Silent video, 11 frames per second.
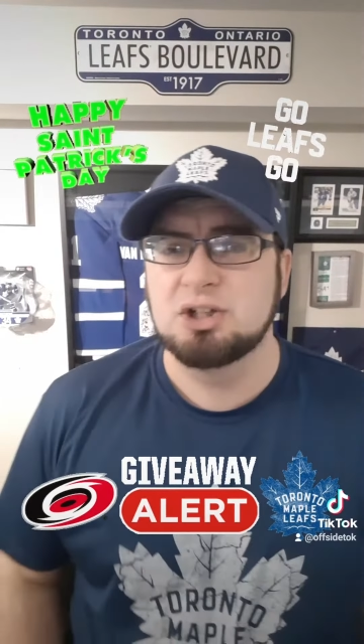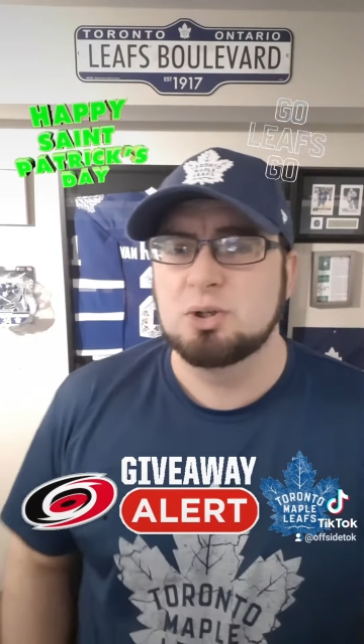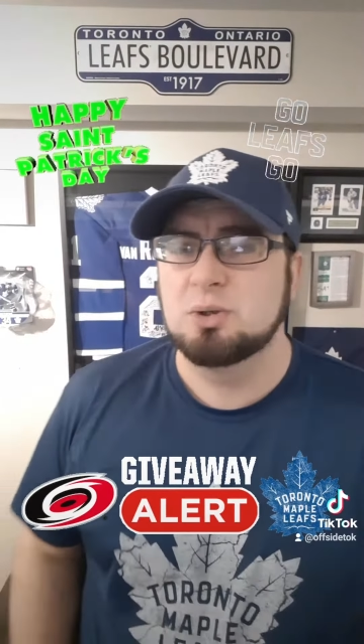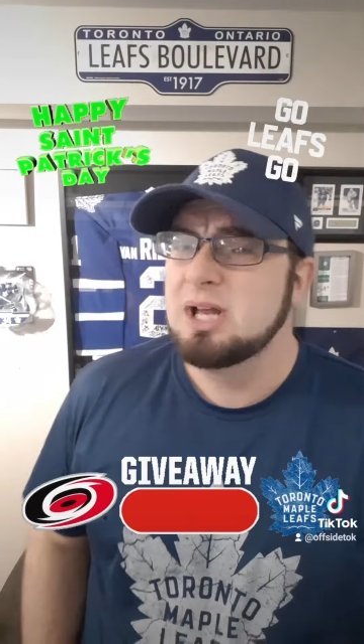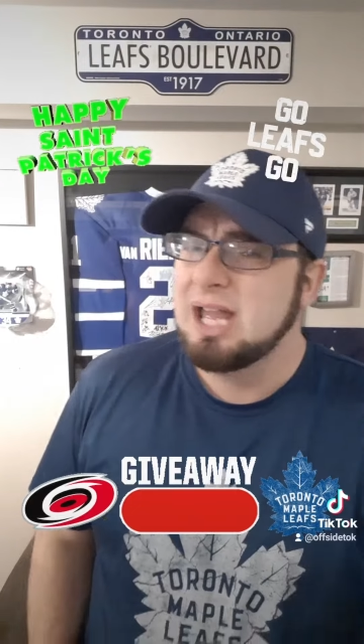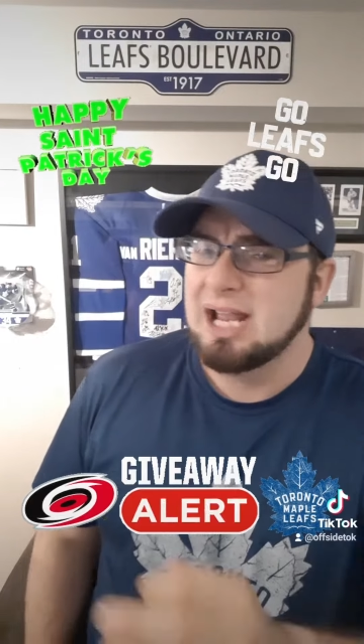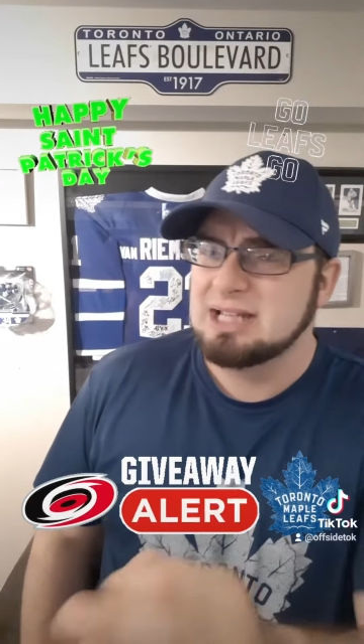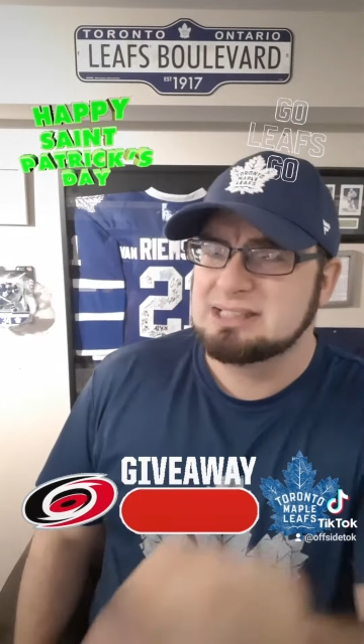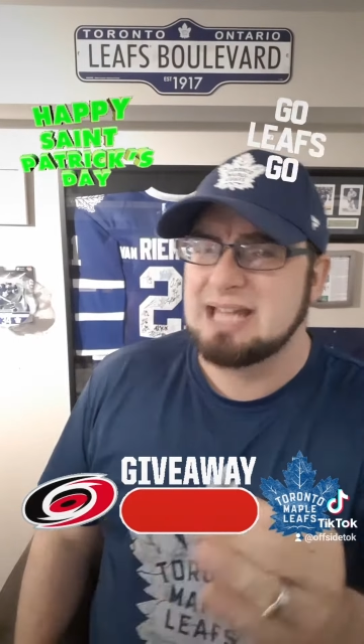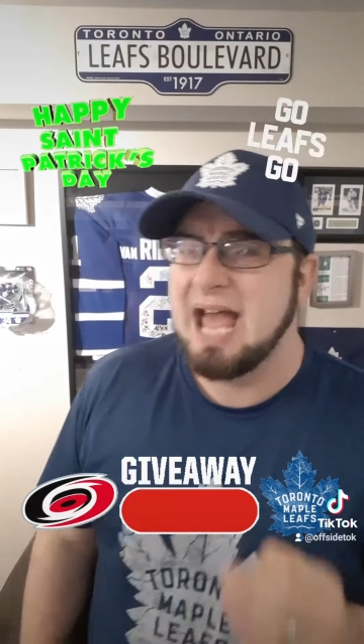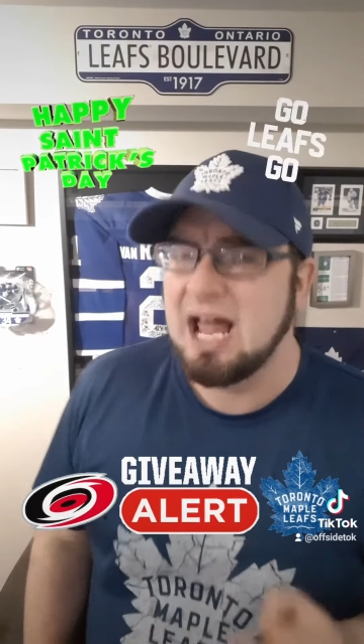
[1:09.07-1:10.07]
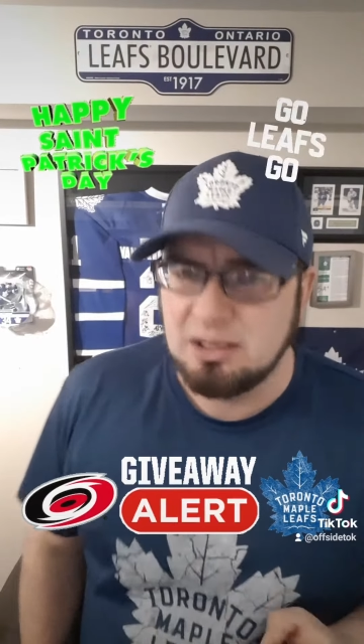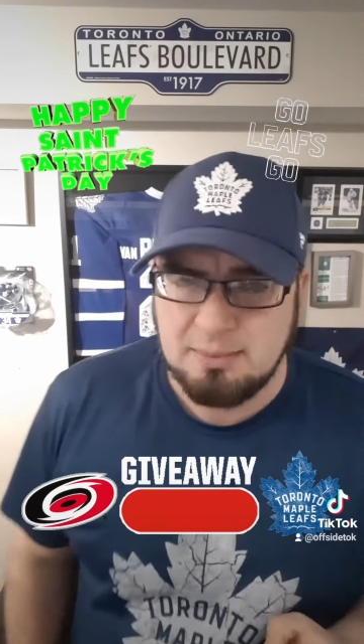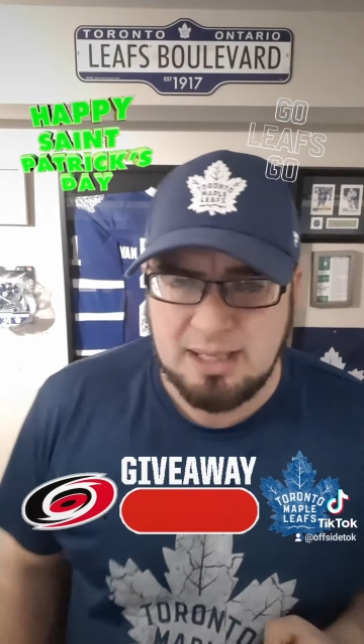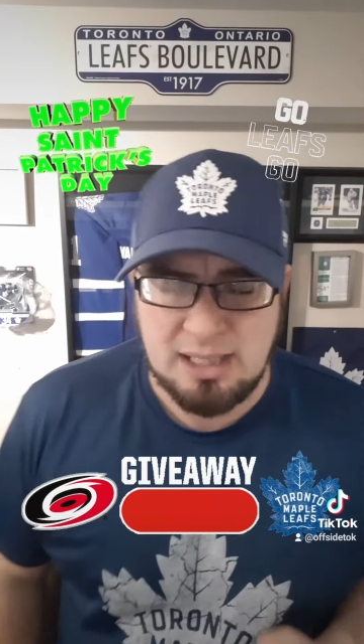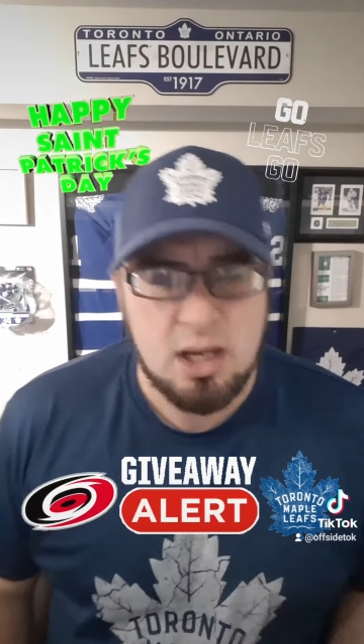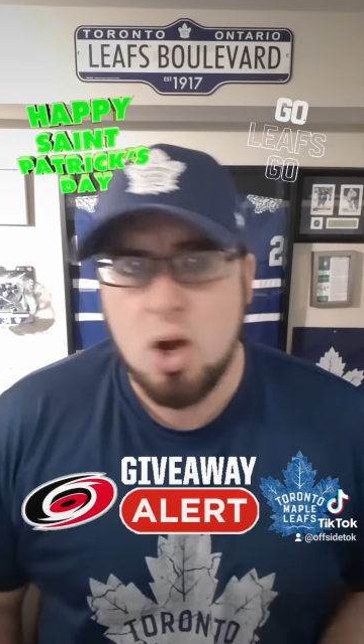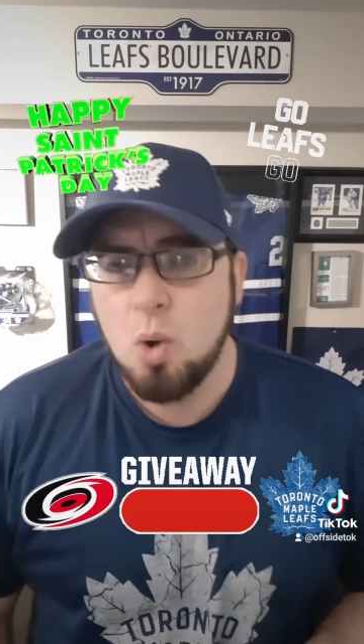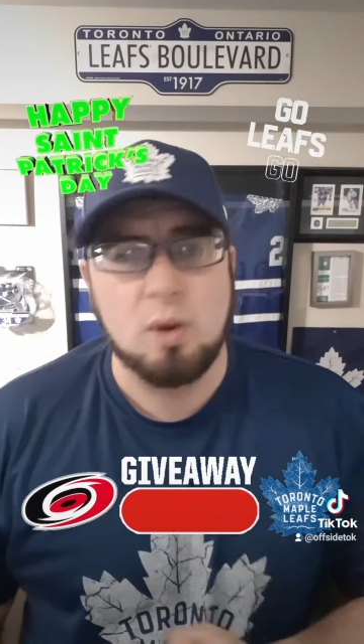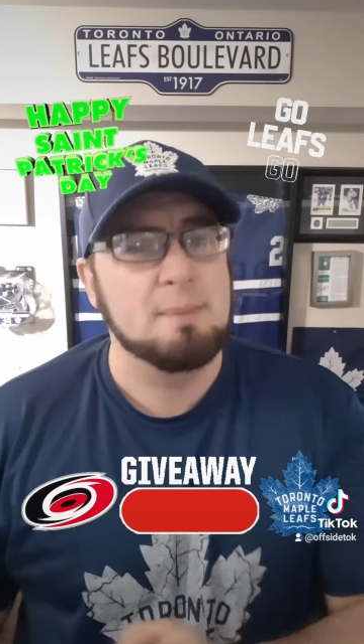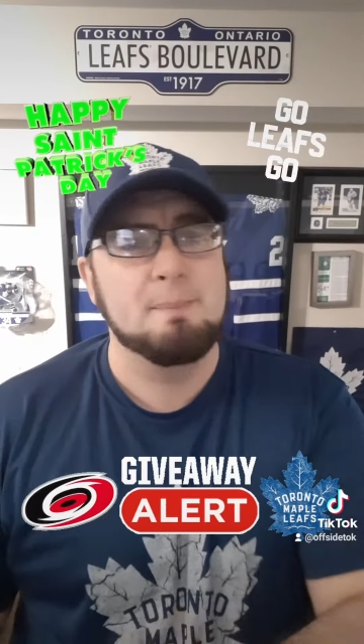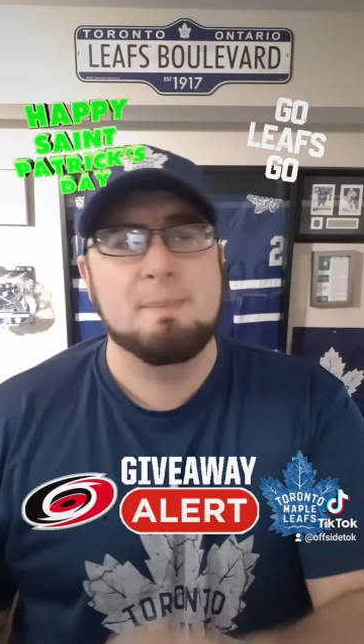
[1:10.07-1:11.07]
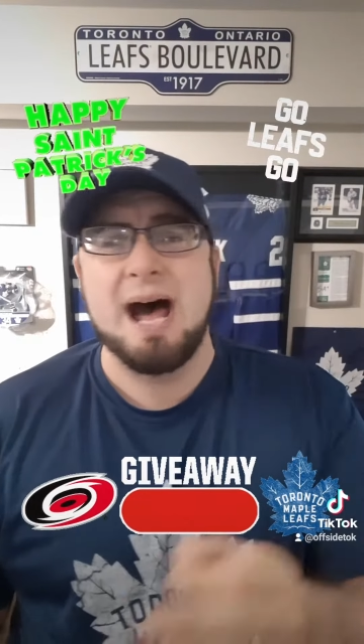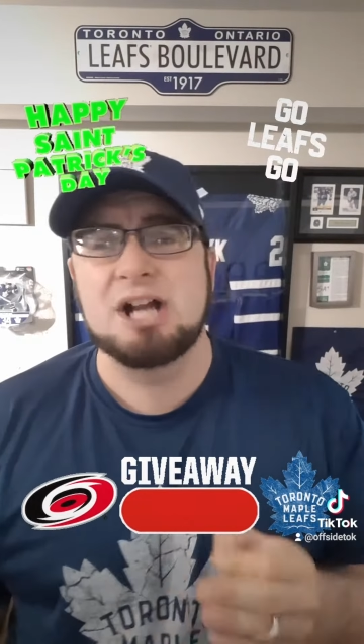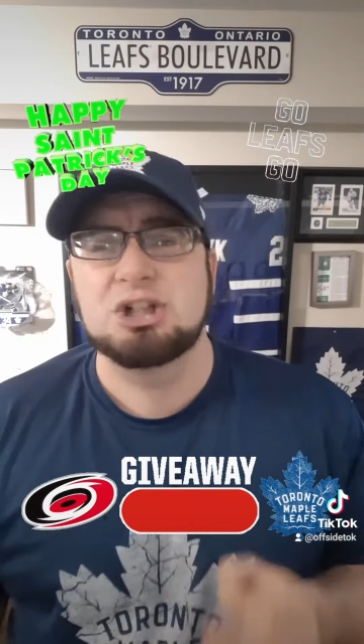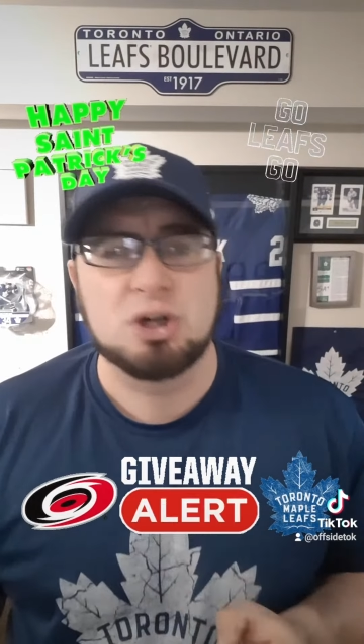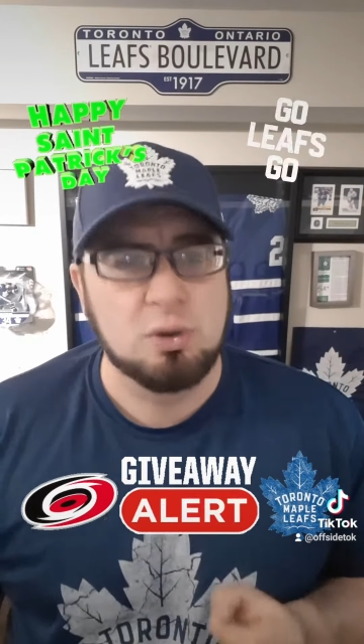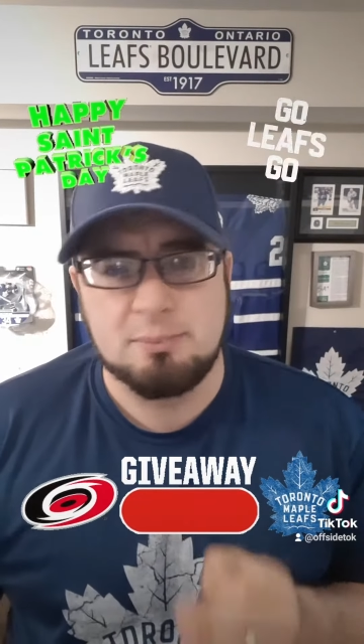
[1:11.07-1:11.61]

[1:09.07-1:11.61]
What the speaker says: do is tell me what magical